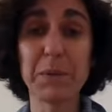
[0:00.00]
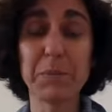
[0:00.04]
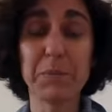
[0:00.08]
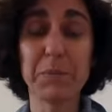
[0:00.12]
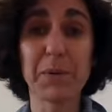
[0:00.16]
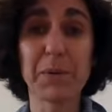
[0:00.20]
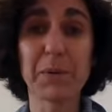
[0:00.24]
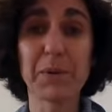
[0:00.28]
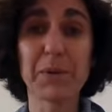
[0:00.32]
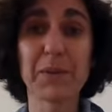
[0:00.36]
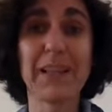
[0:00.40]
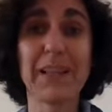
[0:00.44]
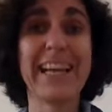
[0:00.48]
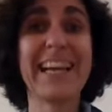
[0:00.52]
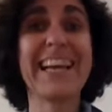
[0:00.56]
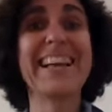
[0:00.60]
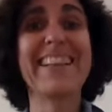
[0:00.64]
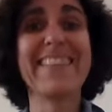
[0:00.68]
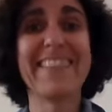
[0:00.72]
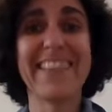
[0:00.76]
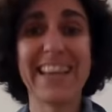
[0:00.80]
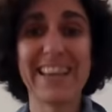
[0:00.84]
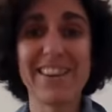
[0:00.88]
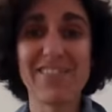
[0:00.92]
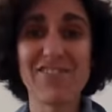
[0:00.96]
people,
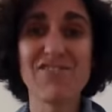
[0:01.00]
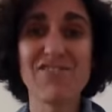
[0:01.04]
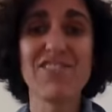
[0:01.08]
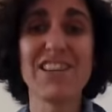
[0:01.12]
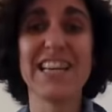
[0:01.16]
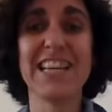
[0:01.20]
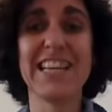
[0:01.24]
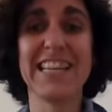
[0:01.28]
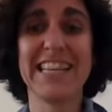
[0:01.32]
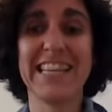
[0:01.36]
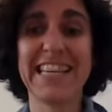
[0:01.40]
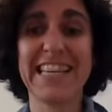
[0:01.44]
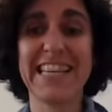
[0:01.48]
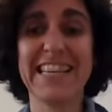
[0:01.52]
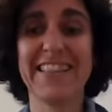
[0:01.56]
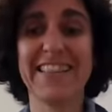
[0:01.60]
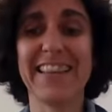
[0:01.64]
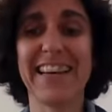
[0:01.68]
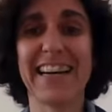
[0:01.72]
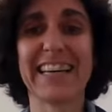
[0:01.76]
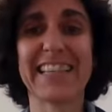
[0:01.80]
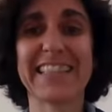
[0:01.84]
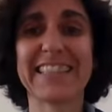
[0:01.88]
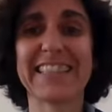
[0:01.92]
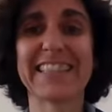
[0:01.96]
they really need
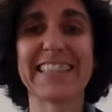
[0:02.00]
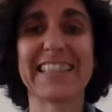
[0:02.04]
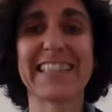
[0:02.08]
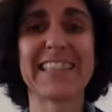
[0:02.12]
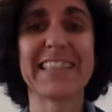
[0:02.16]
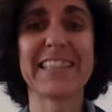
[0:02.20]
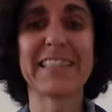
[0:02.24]
that.